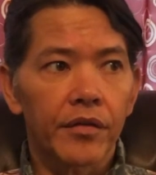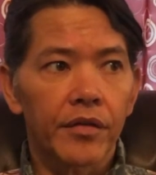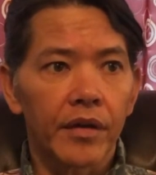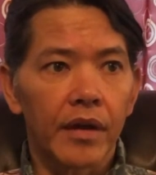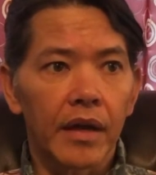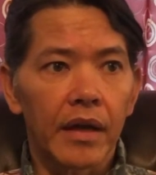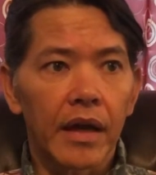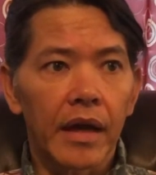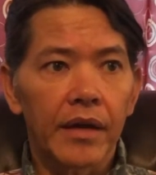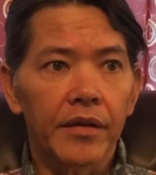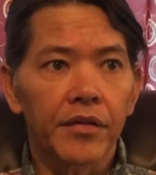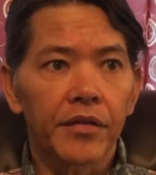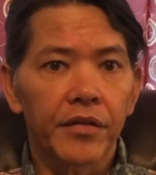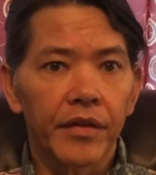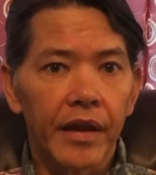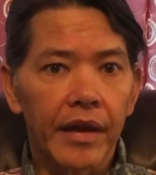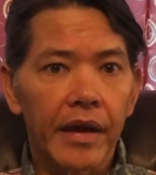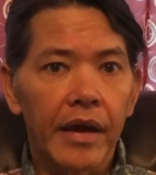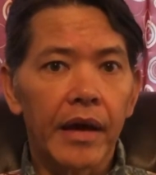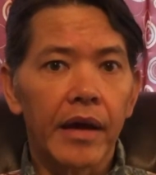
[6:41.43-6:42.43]
And I'd
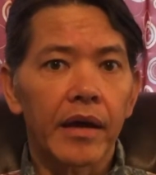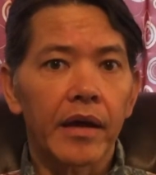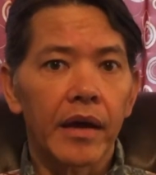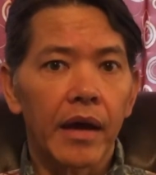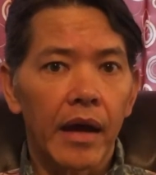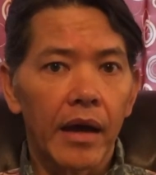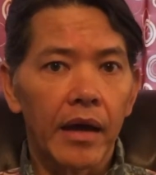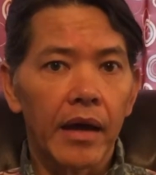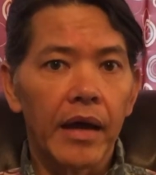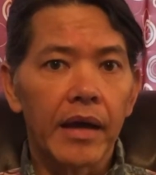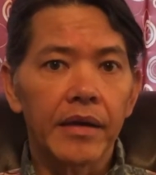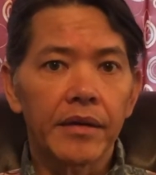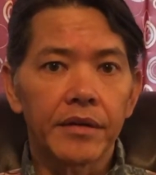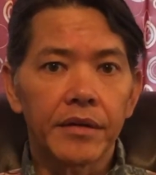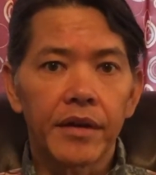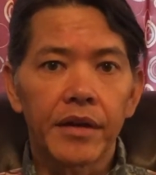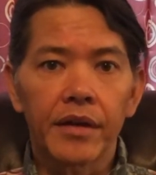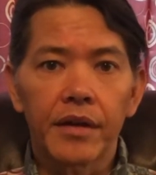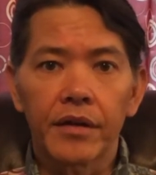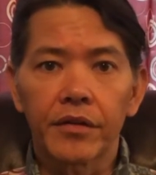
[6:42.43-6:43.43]
say I ate
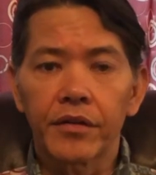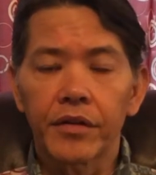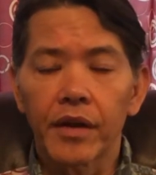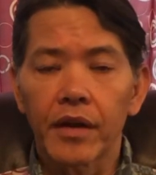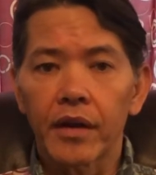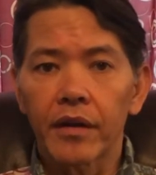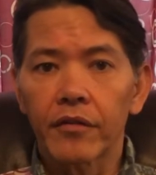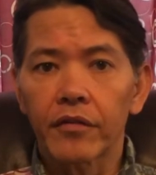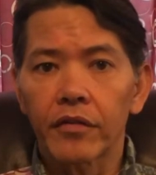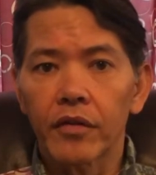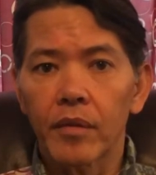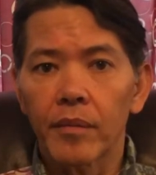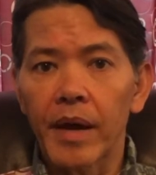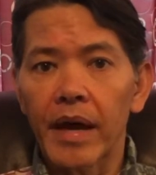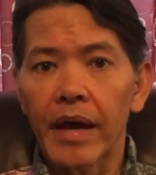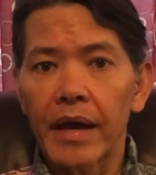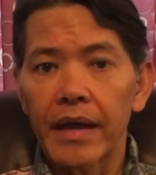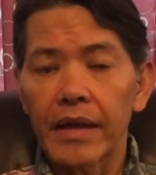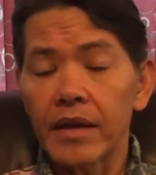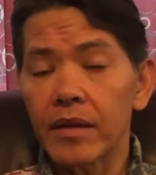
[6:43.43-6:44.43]
ketogenic for about
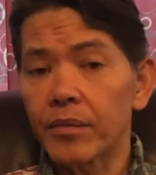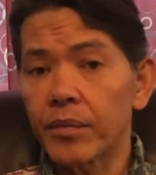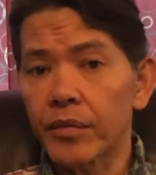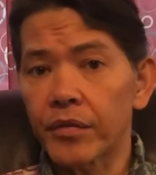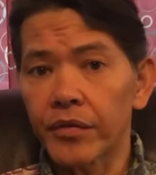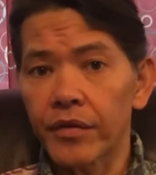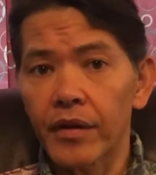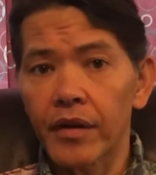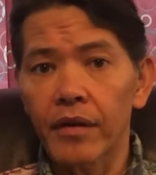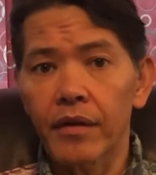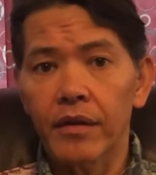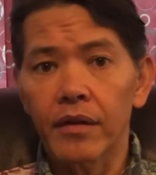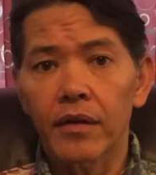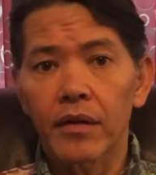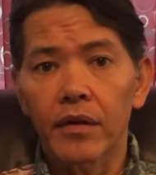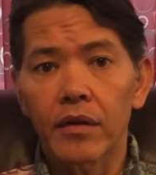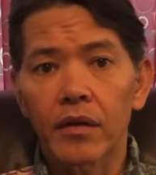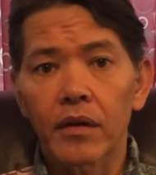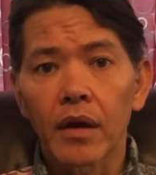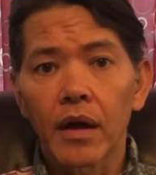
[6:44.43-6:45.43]
80% of the year.